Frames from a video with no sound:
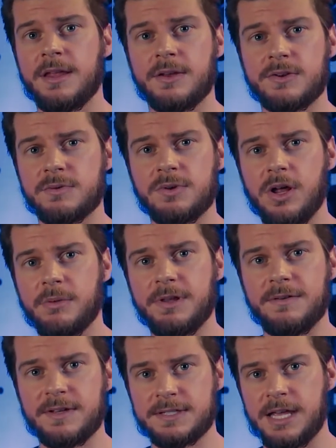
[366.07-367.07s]
Those would all
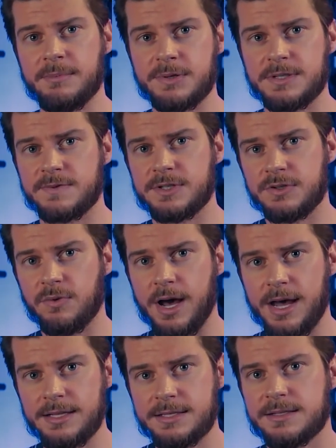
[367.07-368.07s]
be examples of
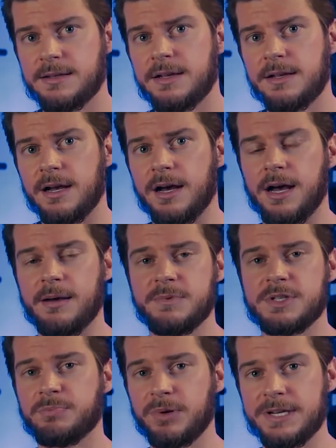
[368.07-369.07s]
squats.
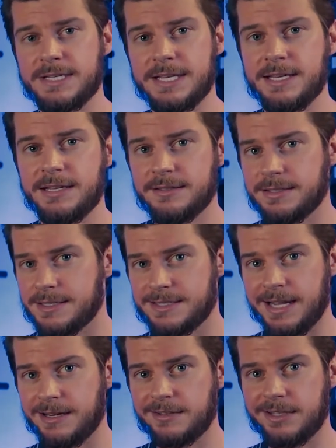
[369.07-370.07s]
Sprinting is
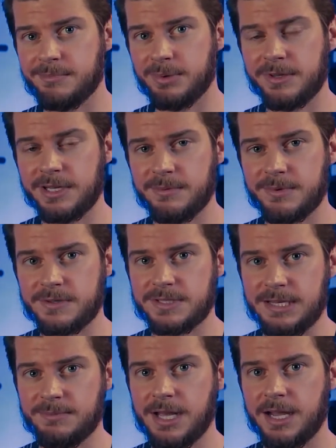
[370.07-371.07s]
technically building up those
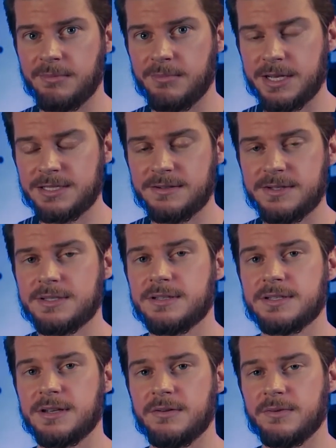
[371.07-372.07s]
same kind of muscles,
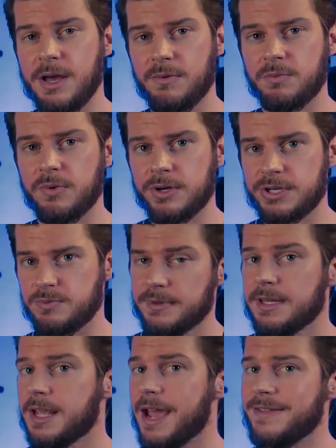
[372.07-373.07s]
so that would work as
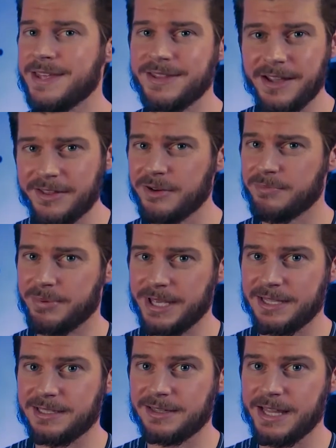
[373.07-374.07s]
well. And then the other
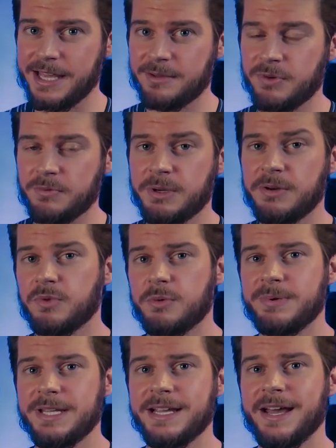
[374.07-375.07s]
big leg movement
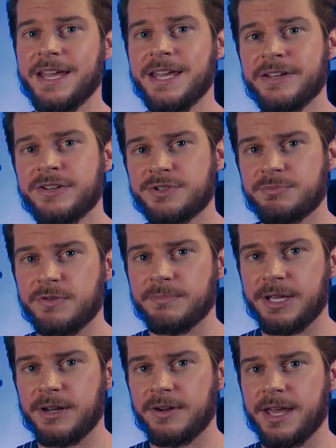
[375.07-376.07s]
would be a hinge
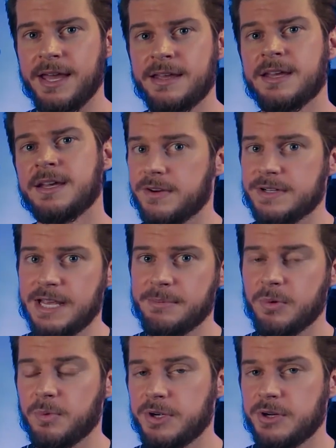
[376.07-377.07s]
movement, okay? For
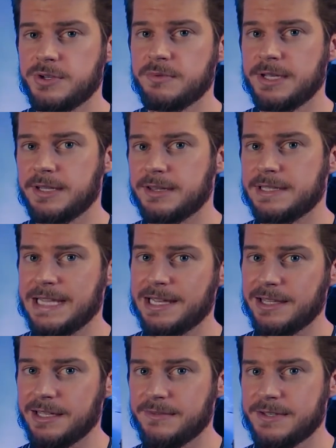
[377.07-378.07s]
example, when you're doing
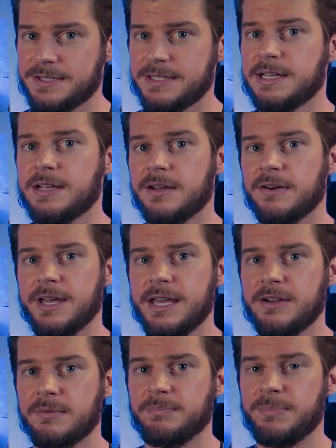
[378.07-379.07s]
deadlifts,
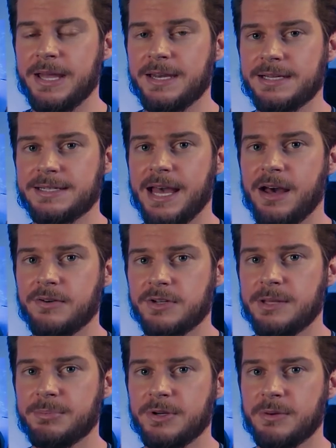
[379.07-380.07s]
okay, you're bending down, you're
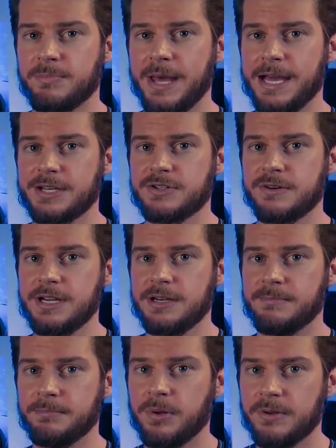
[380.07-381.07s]
keeping your back straight
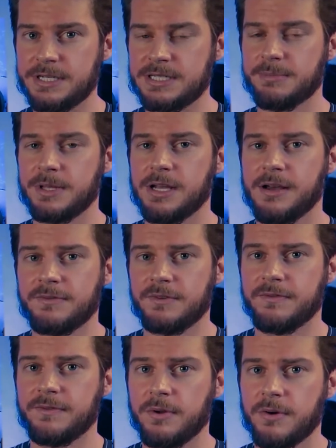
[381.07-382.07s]
and pulling something off
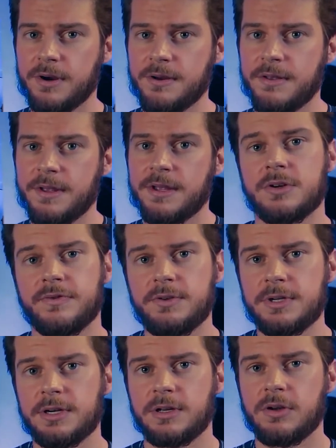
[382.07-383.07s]
the floor. So if
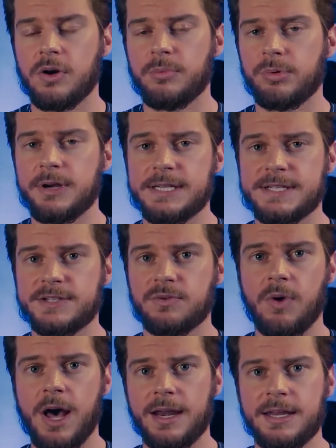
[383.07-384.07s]
you can incorporate
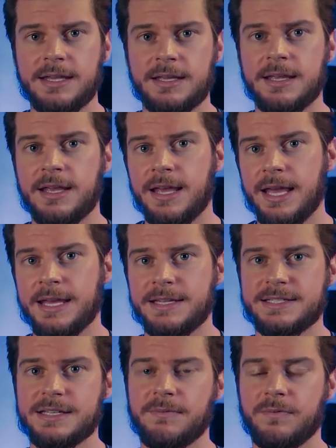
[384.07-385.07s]
squatting
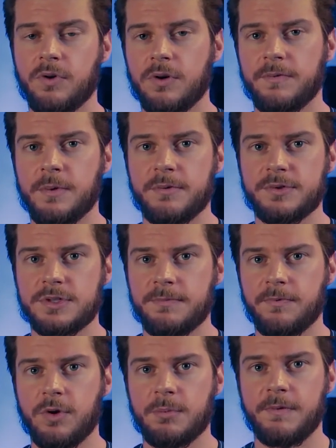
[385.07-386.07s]
and some
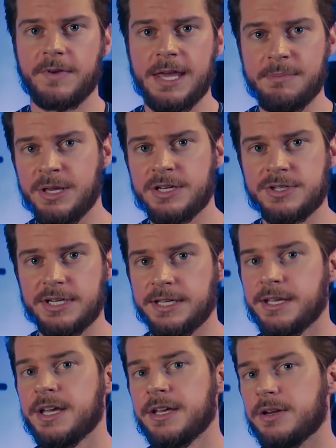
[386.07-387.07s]
form of hip
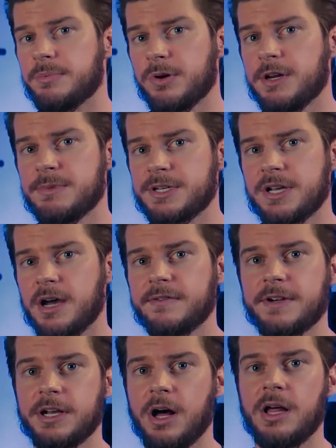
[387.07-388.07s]
hinging, you're pretty much
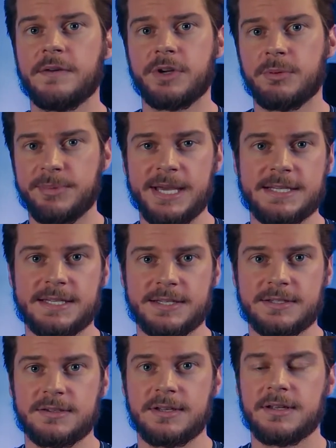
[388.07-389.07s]
covering all of your
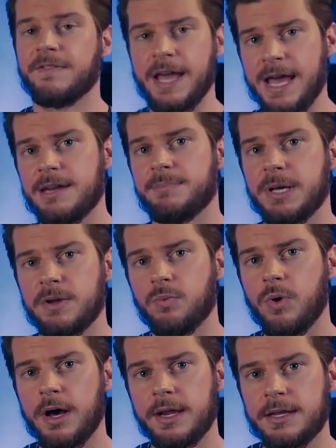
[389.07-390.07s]
bases. But if I had to pick
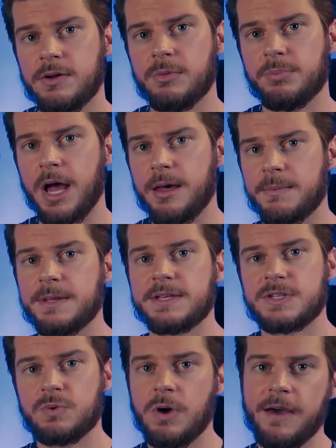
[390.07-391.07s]
one, it would probably be the
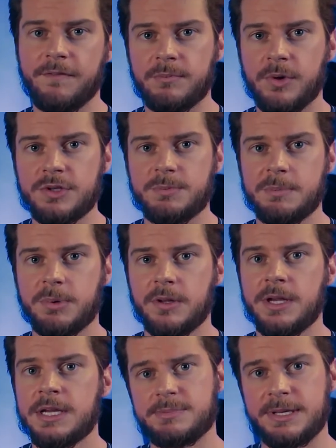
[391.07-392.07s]
squat for most people,
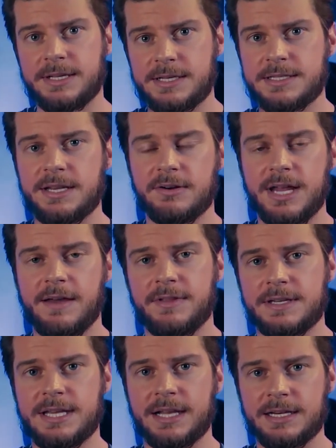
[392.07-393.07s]
just because they don't have
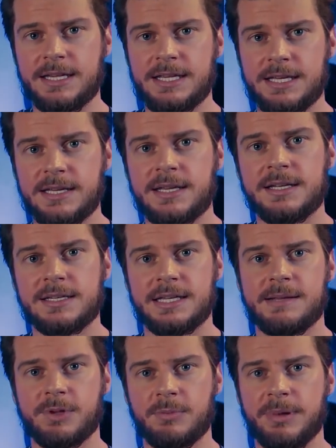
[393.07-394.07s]
the technique to
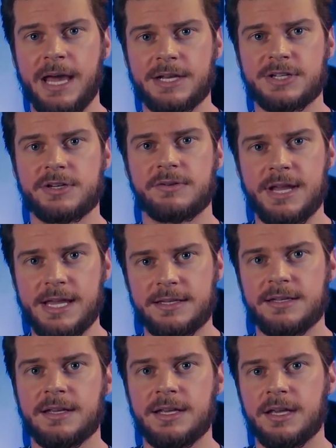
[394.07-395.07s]
keep their back
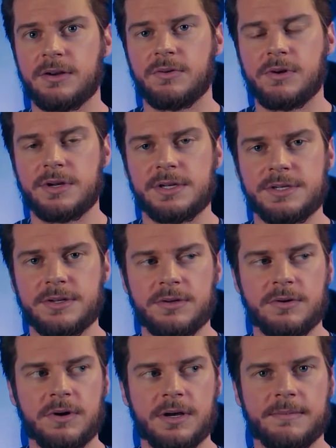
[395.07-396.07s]
straight in order to
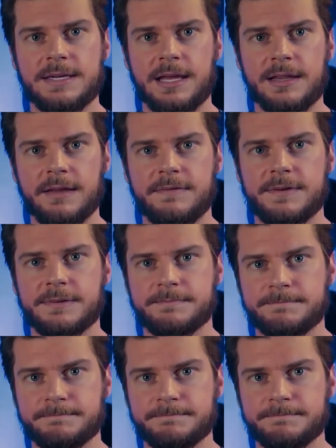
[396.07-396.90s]
do the deadlift.